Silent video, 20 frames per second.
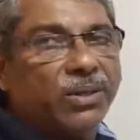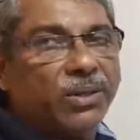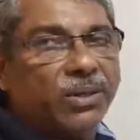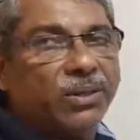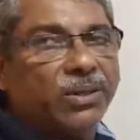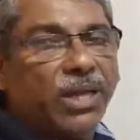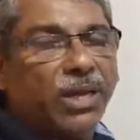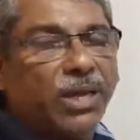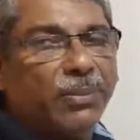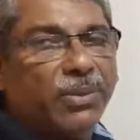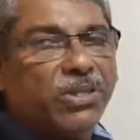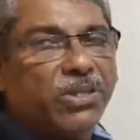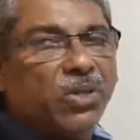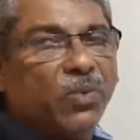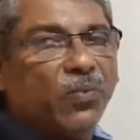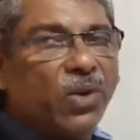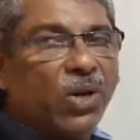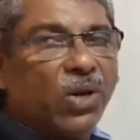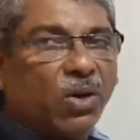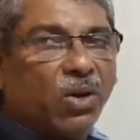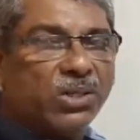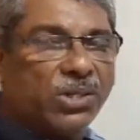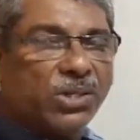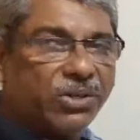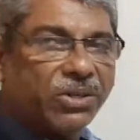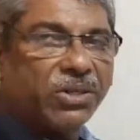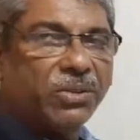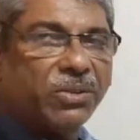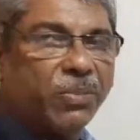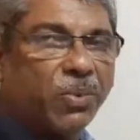that means the velocity of
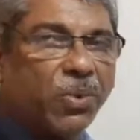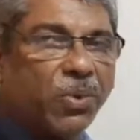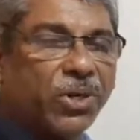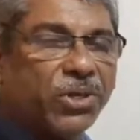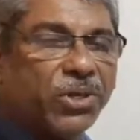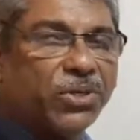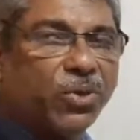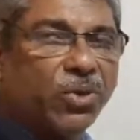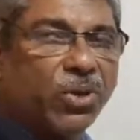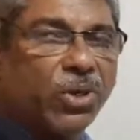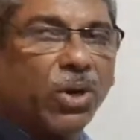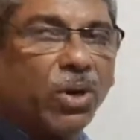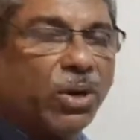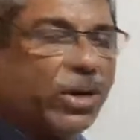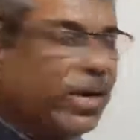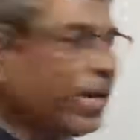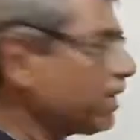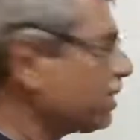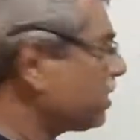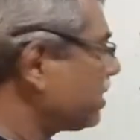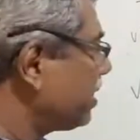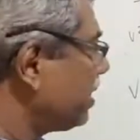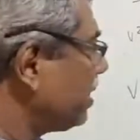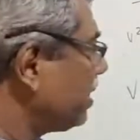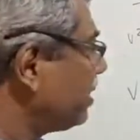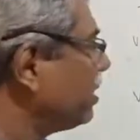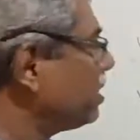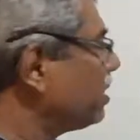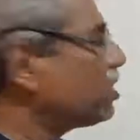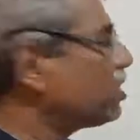the body should not exceed
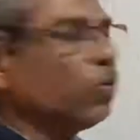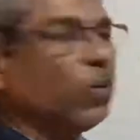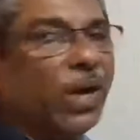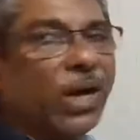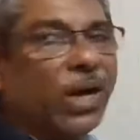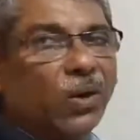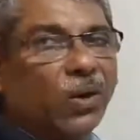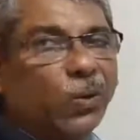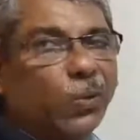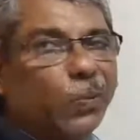this value.